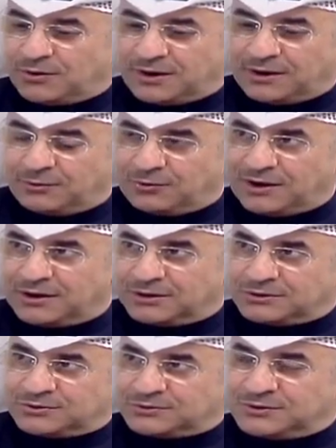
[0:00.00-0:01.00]
while
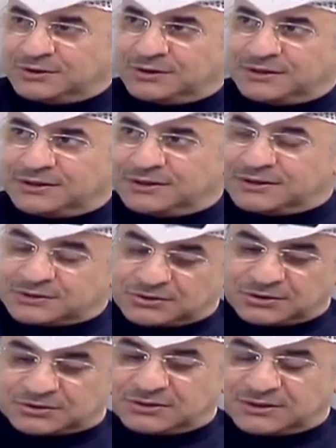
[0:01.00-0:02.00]
you
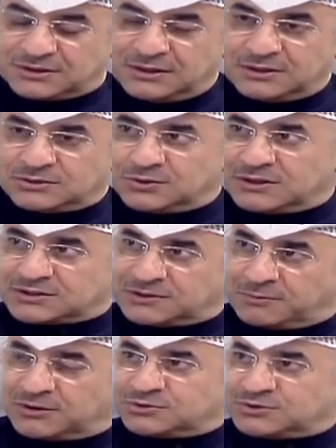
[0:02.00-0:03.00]
talk to us
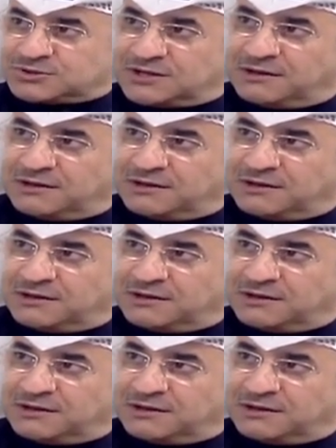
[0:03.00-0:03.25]
about yourself.